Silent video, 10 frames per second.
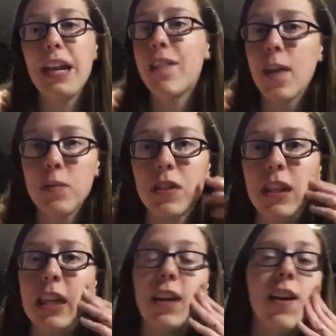everything was
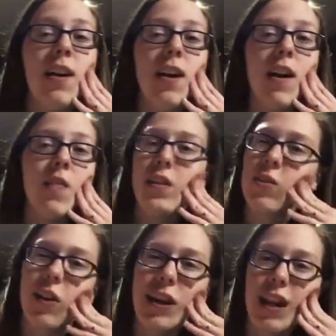clean, they
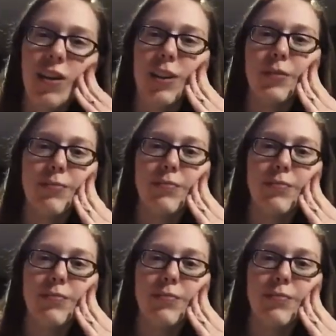still got to yell at you.